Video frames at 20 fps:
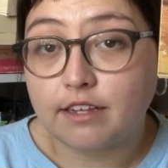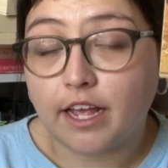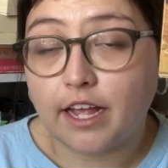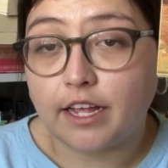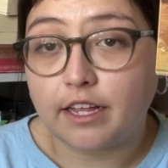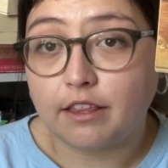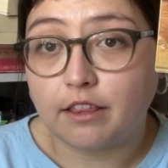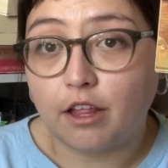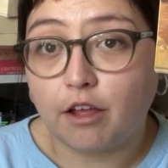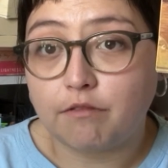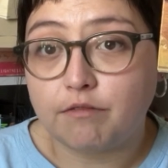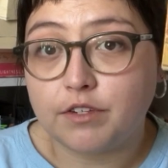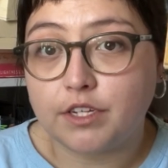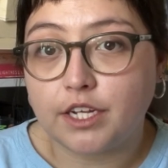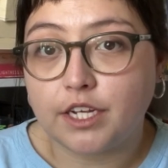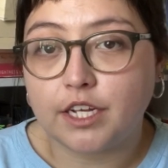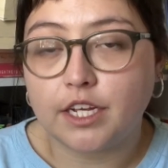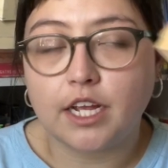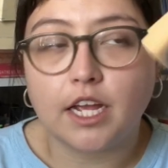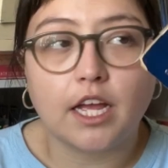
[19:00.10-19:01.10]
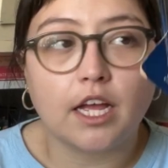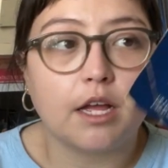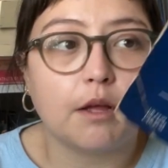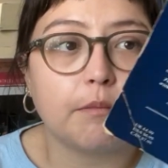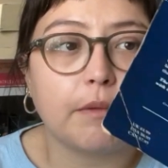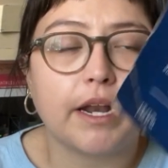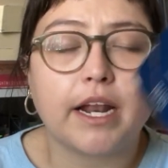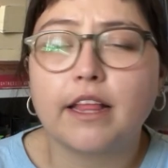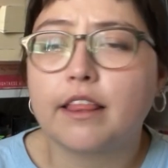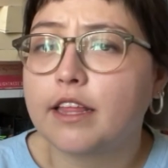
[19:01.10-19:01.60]
I loved it, and
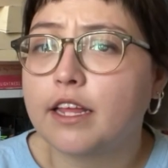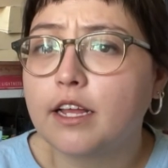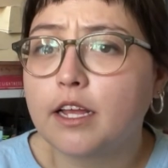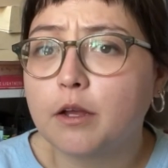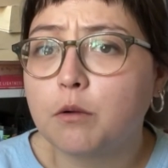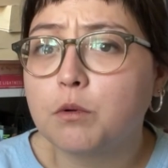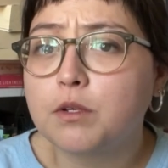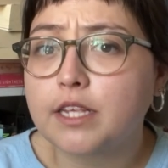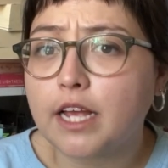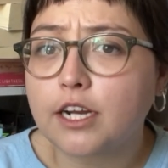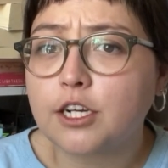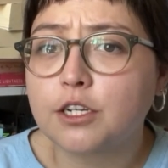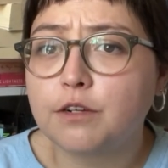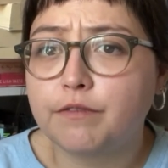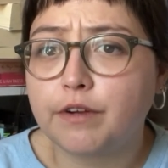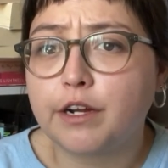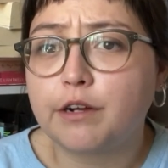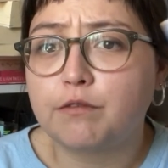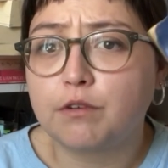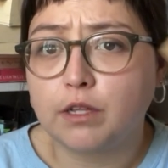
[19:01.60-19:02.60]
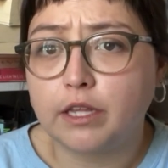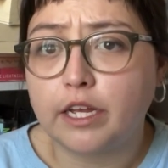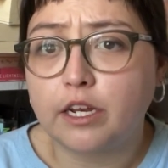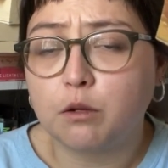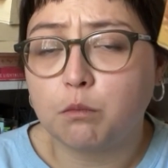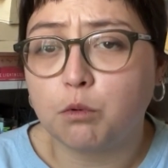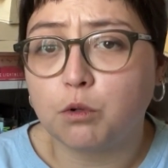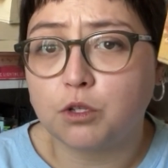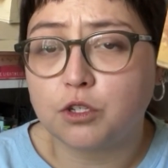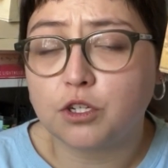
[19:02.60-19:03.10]
I think it was actually very
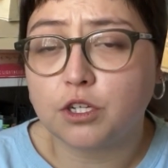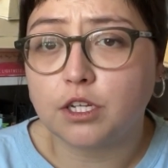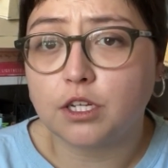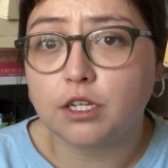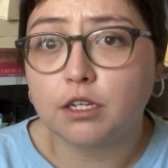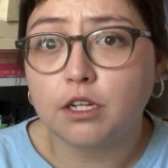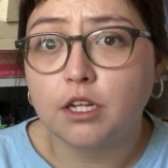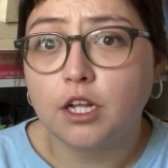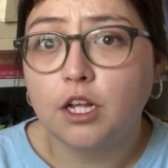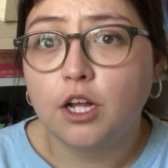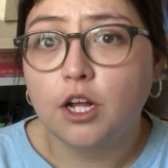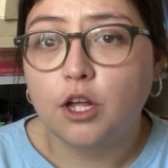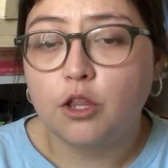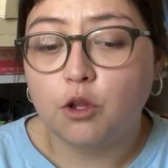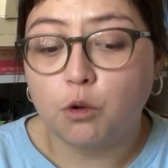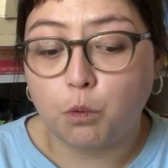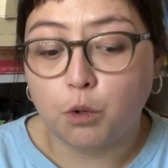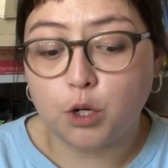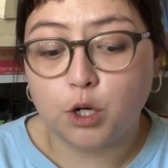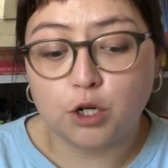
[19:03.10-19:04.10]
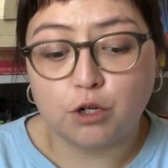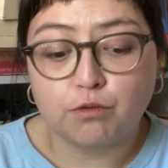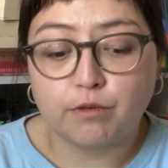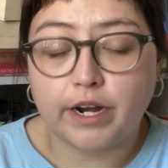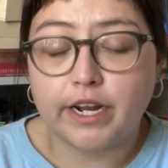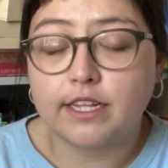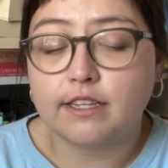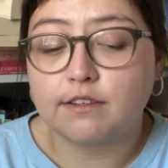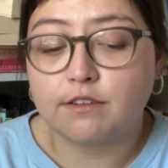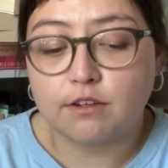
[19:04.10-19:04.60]
relatable to the workers'
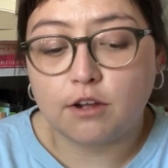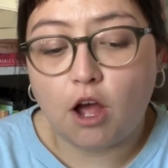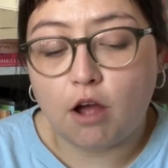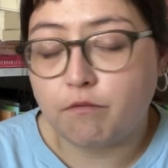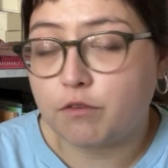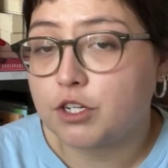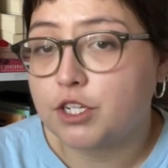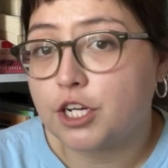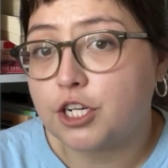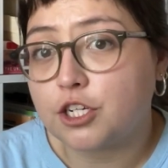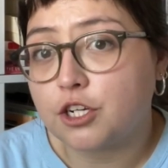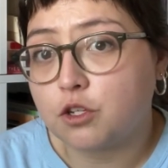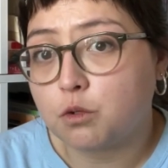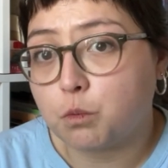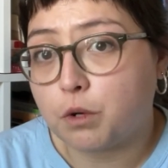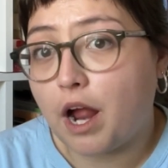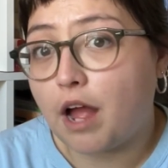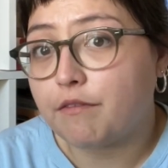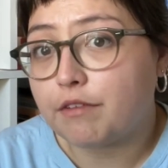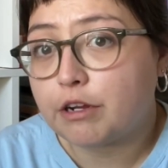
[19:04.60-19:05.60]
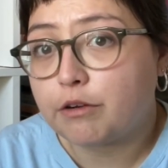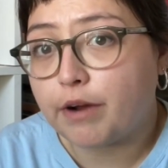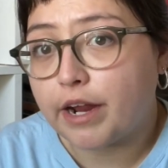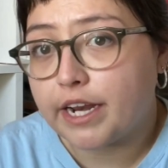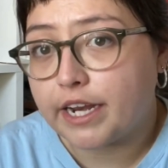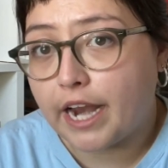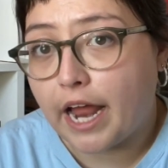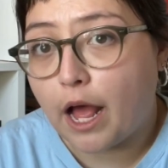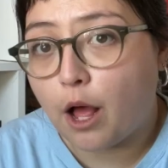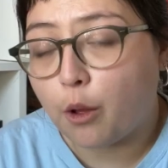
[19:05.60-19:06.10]
rights conversations we're having right
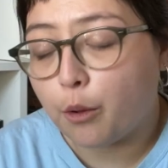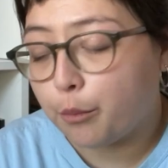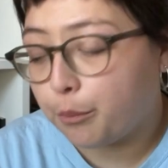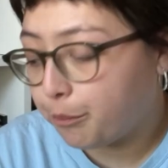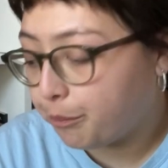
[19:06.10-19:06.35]
now.